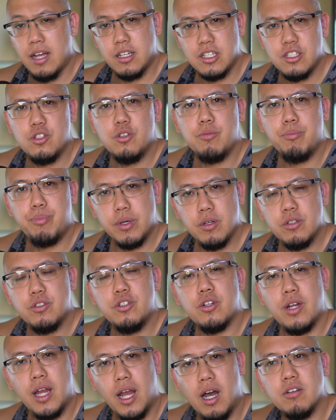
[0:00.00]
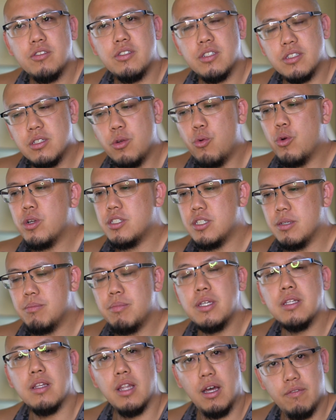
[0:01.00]
As you build your house, it's going
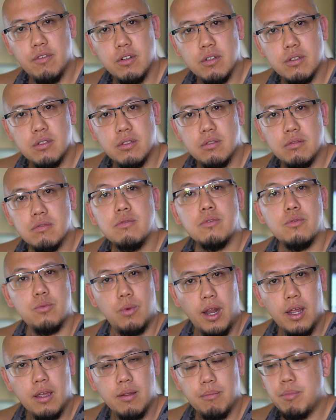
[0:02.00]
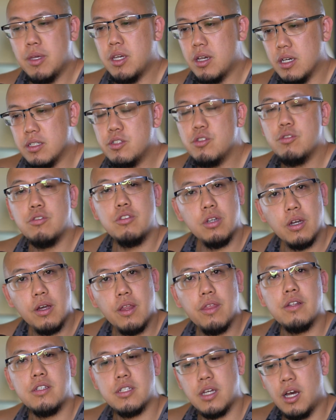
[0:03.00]
to be leveled, right? Because you
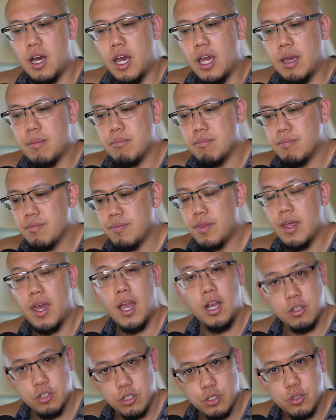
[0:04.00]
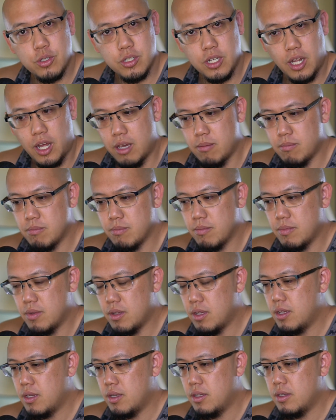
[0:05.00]
took the time, the extra
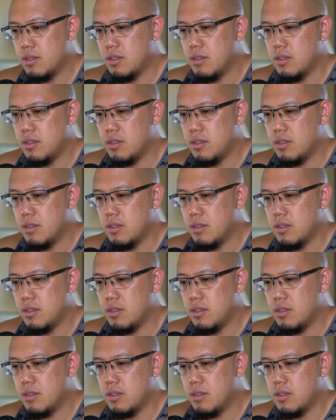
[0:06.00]
time,